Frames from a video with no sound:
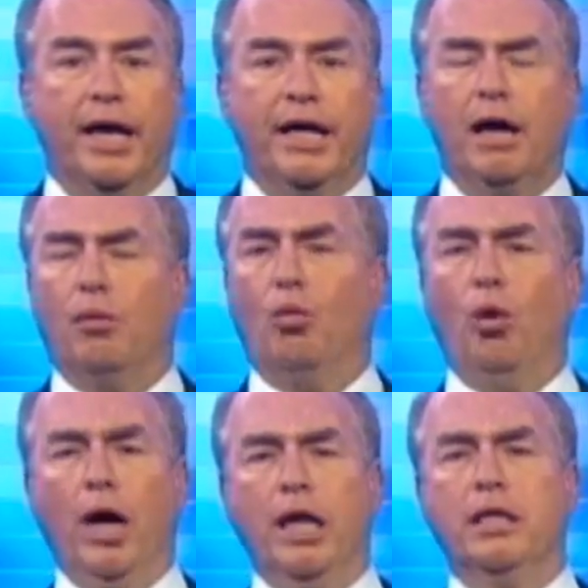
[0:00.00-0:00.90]
Yet,
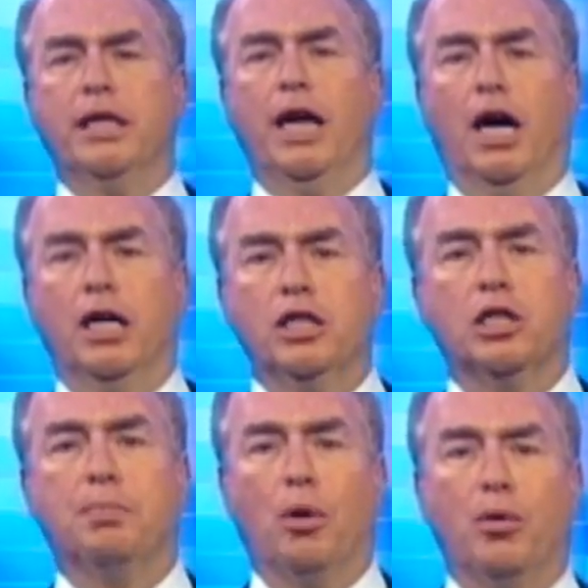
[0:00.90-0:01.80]
what is the
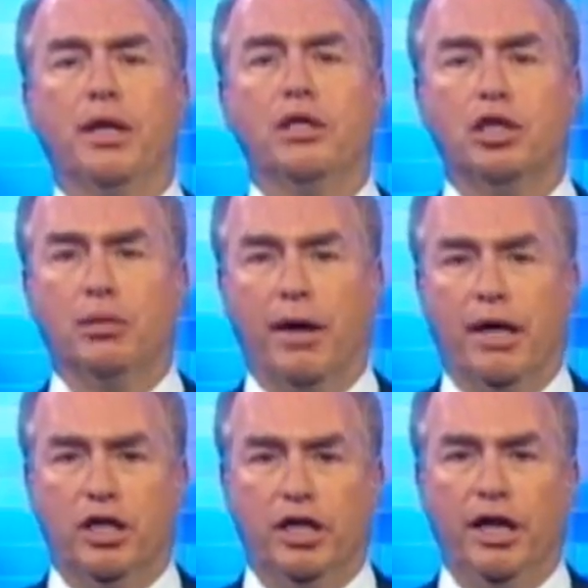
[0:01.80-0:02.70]
unspoken
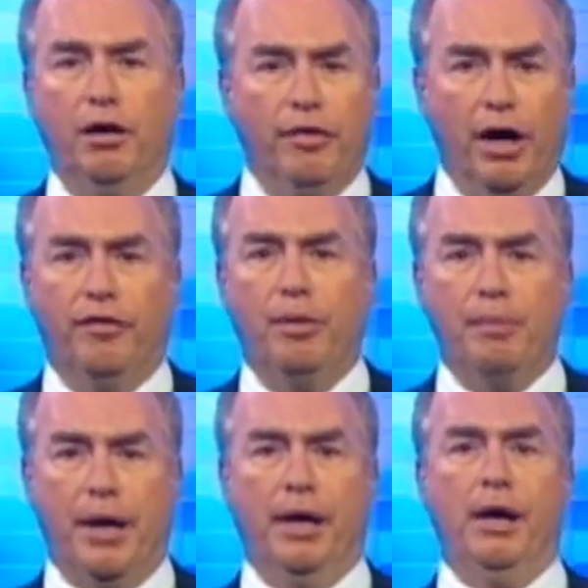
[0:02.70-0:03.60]
strategy of
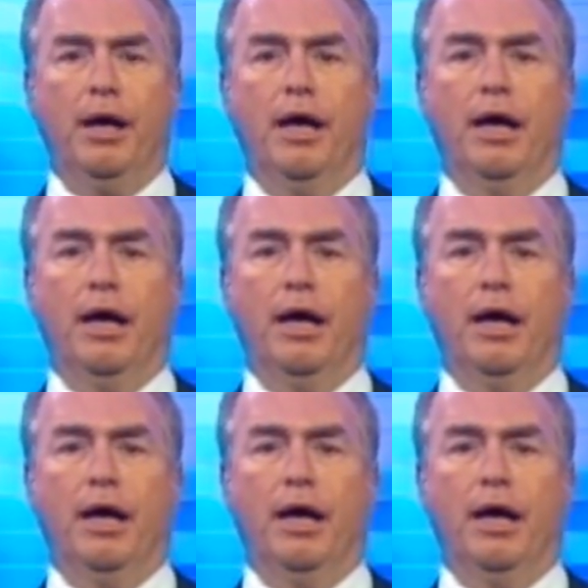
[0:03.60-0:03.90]
having men